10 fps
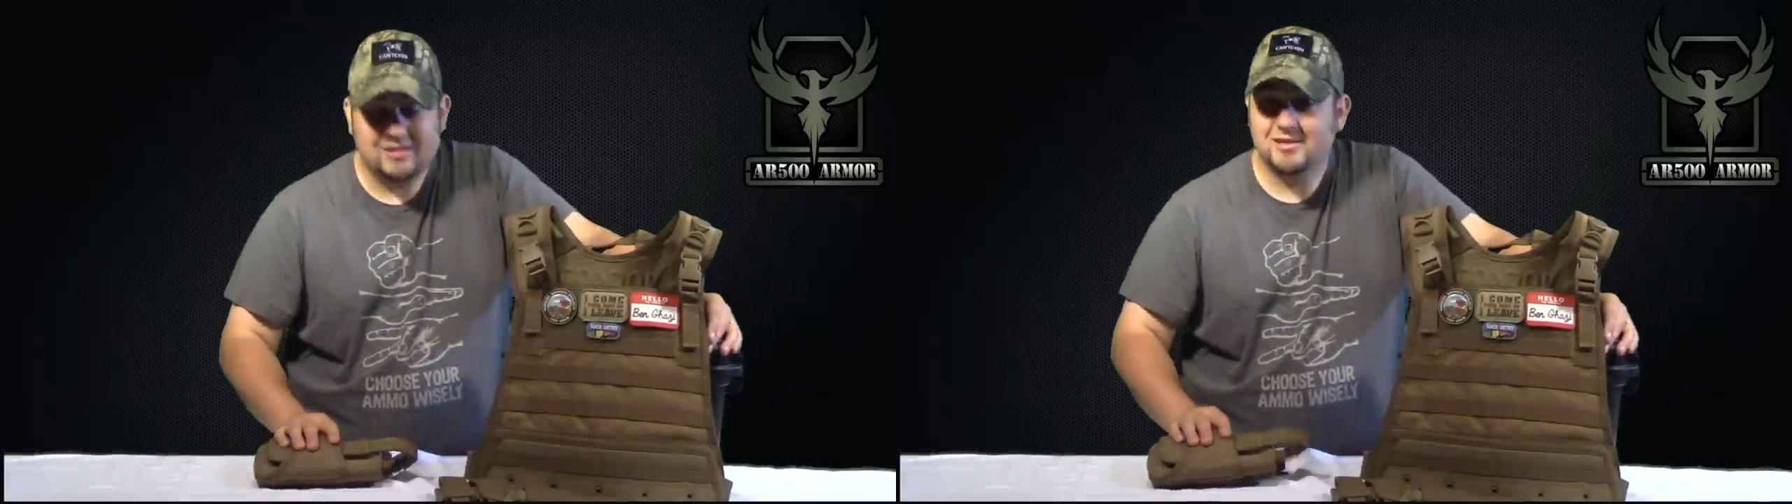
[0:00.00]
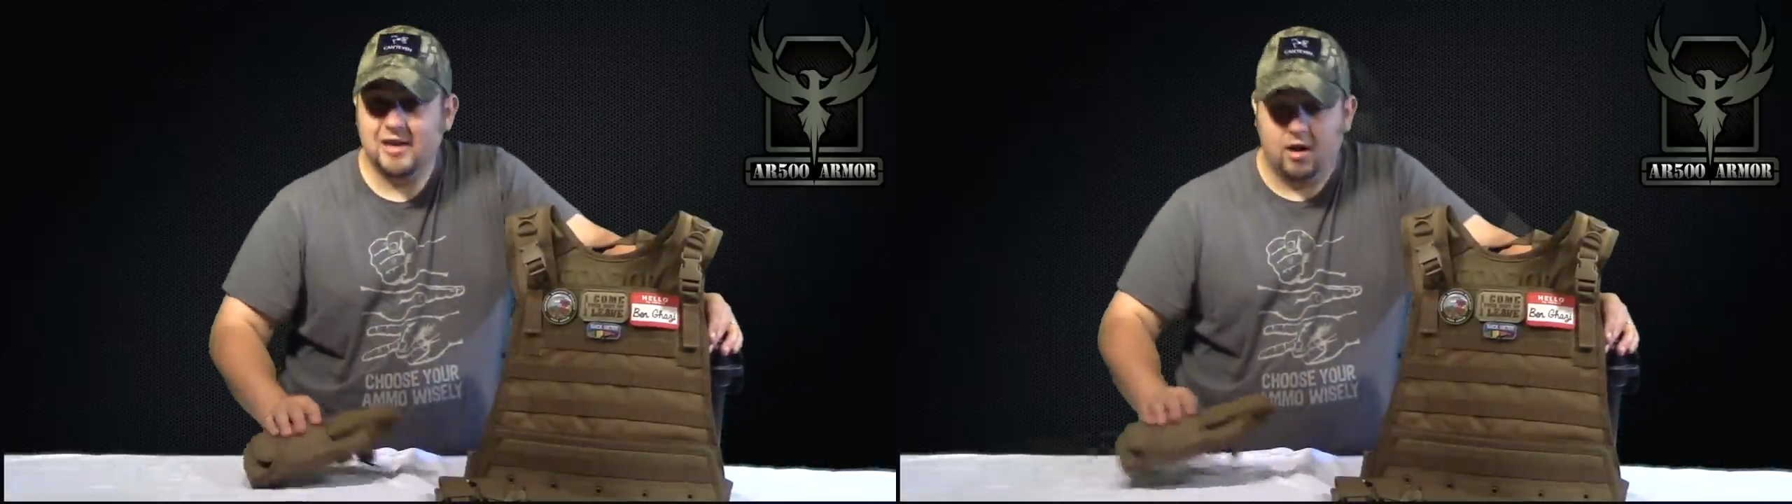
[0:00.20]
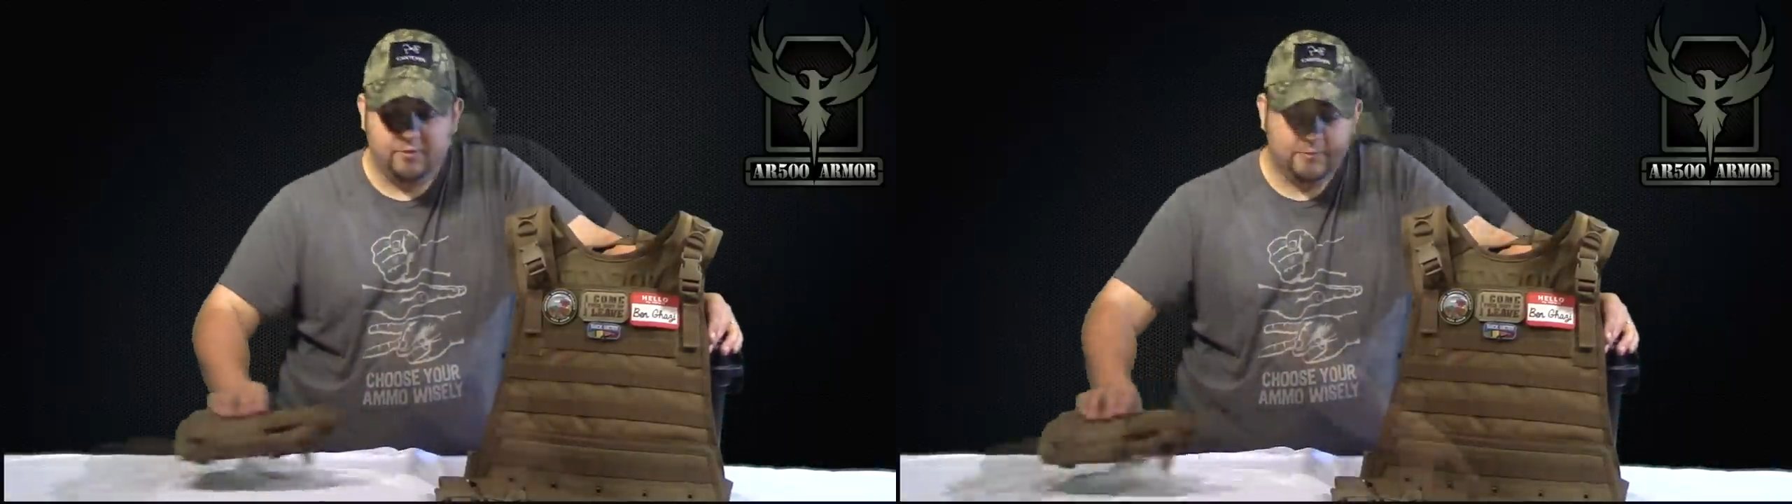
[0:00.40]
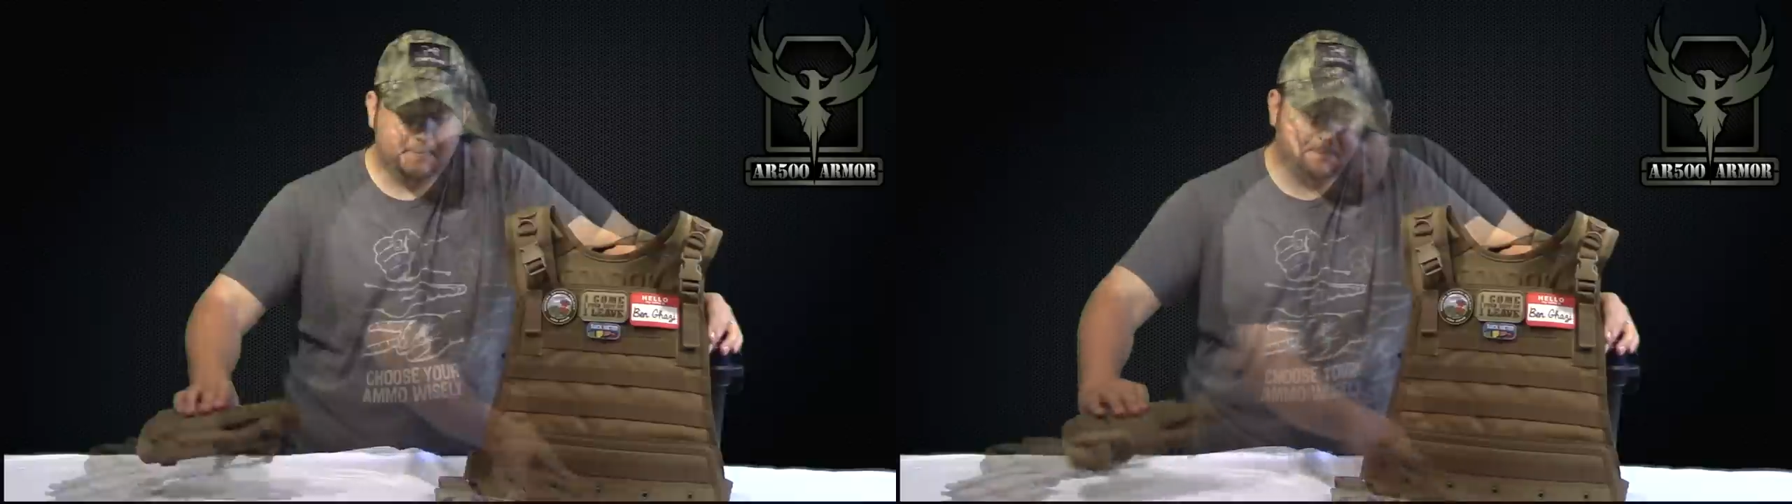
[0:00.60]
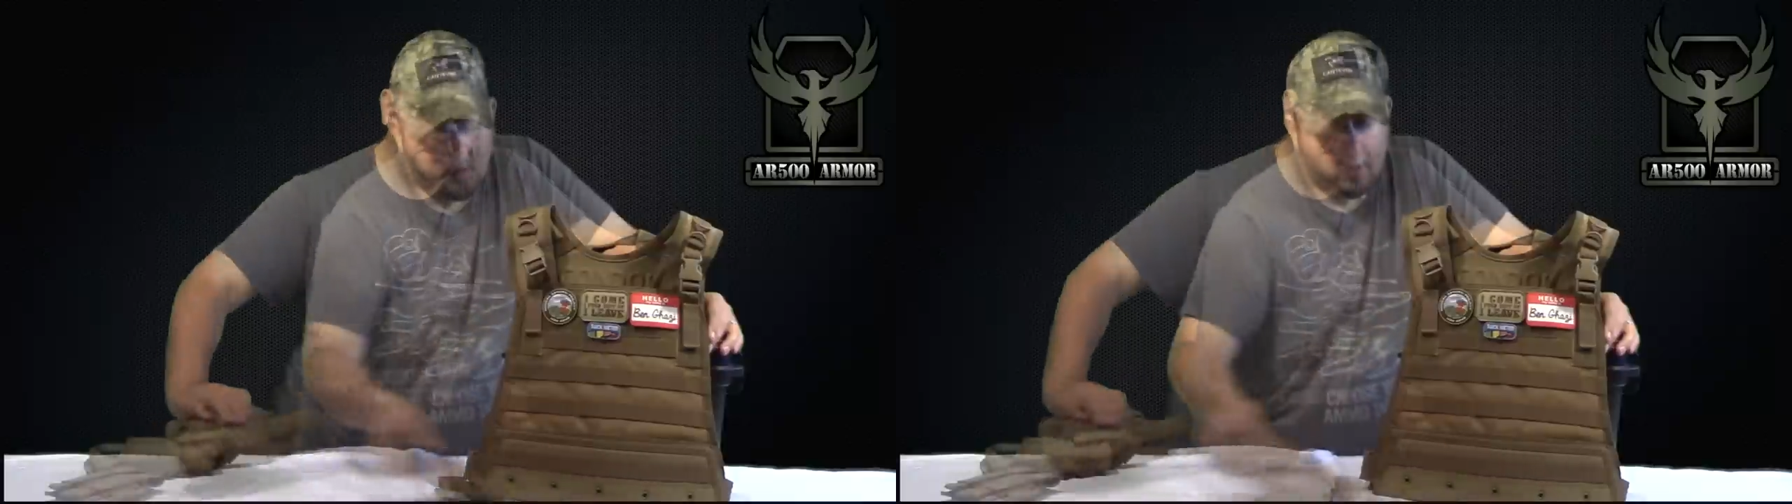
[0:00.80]
itself.
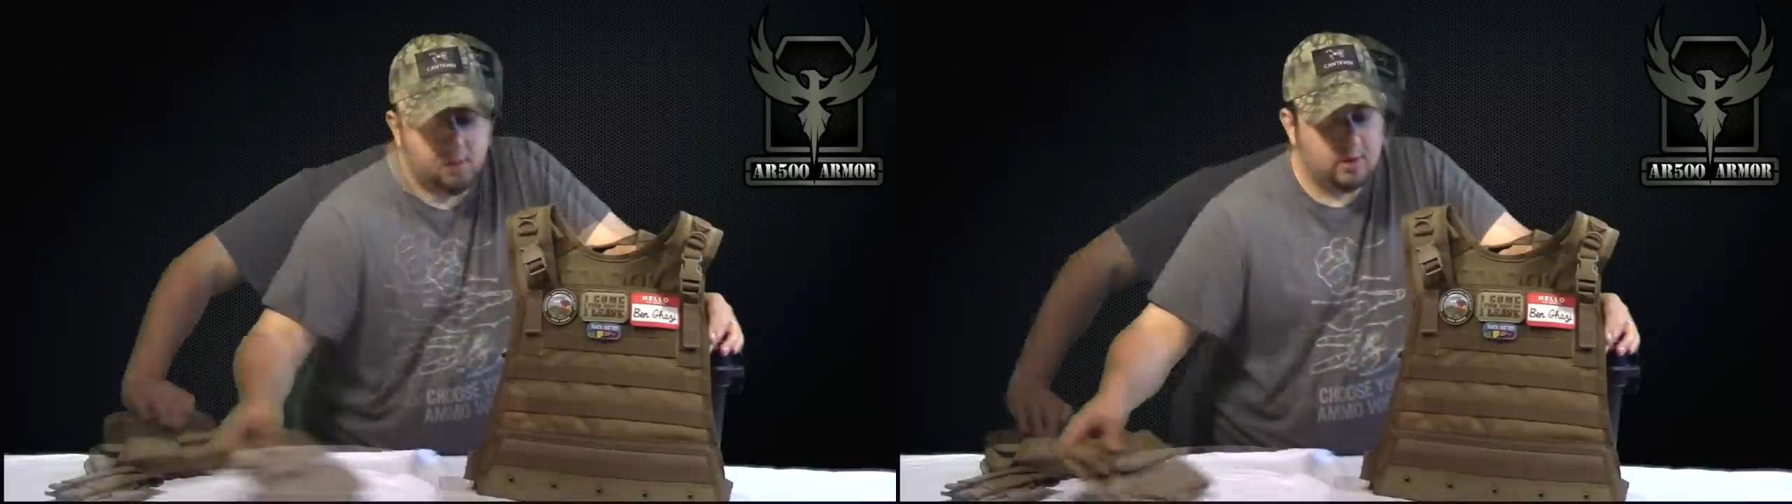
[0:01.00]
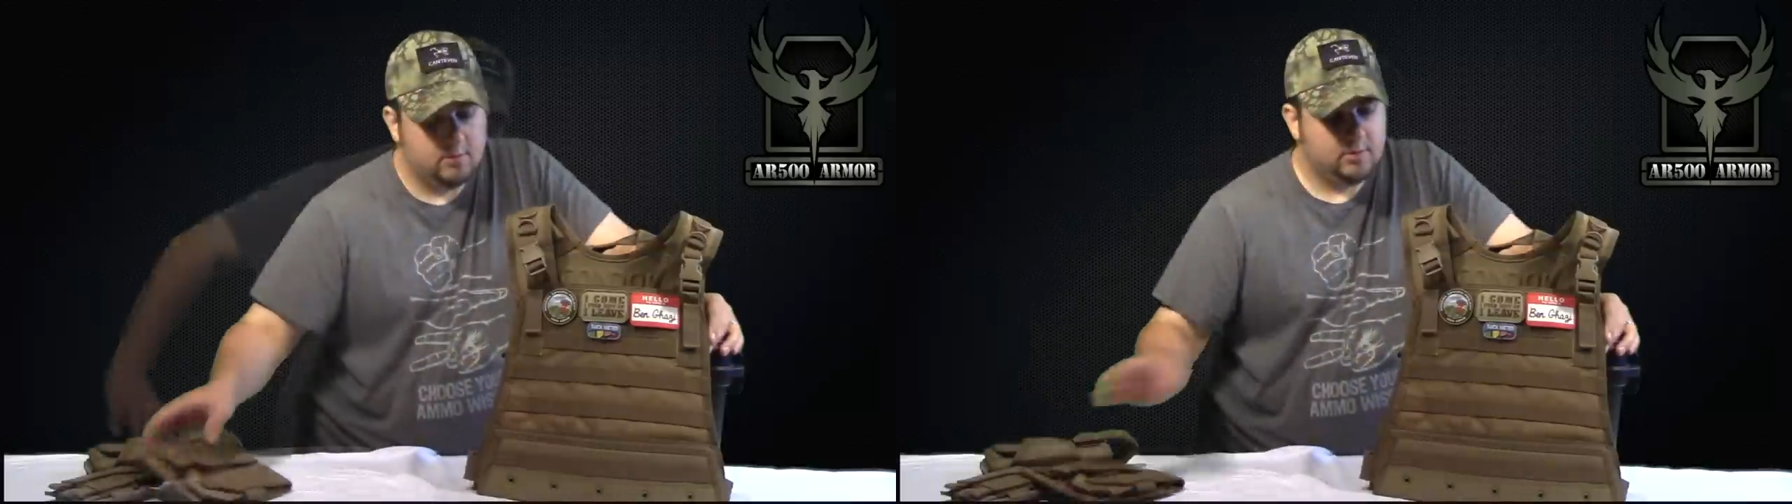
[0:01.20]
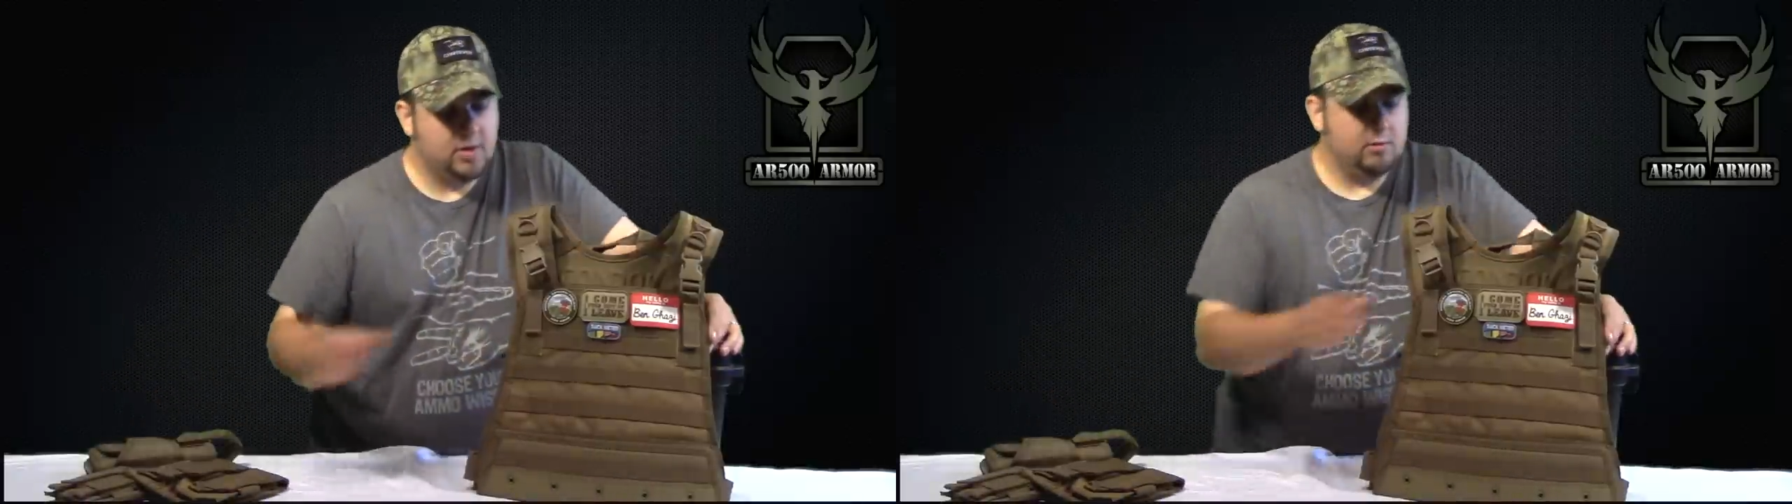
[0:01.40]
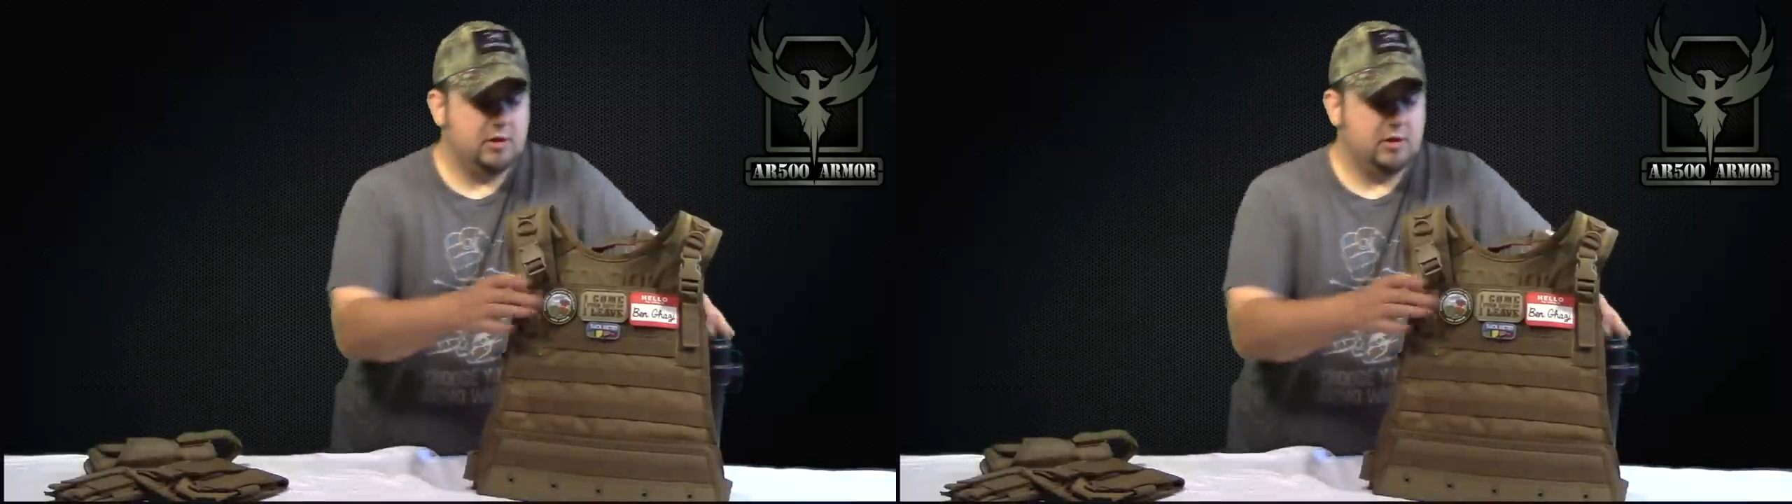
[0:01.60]
So